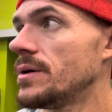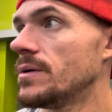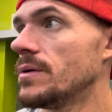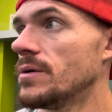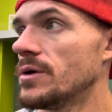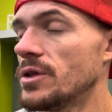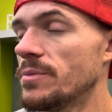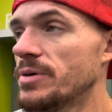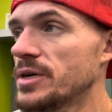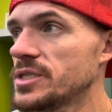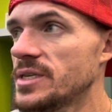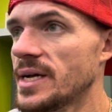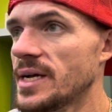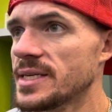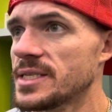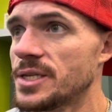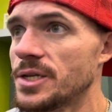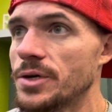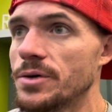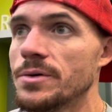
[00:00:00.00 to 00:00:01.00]
or the person
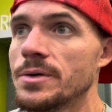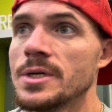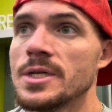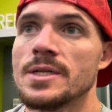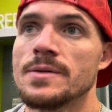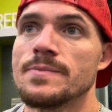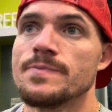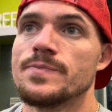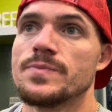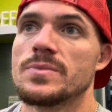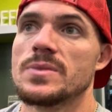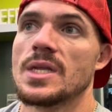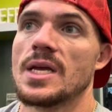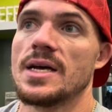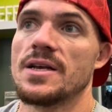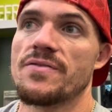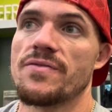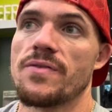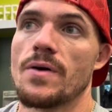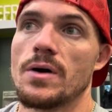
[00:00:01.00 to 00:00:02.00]
next to you
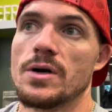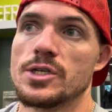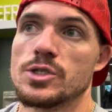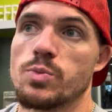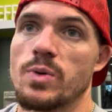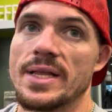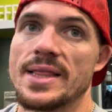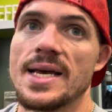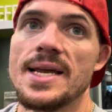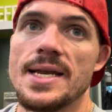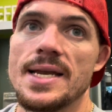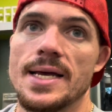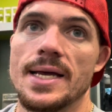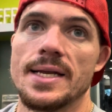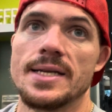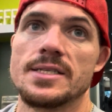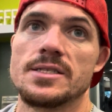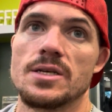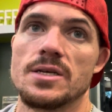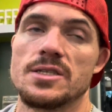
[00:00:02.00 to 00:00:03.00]
as far as what they
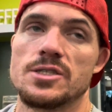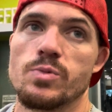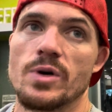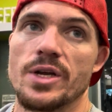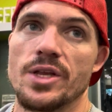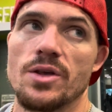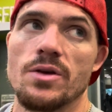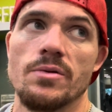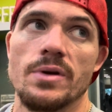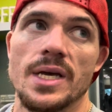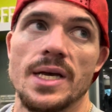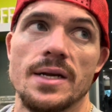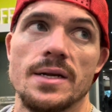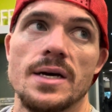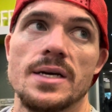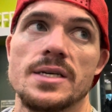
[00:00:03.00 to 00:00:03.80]
need, it's what you need.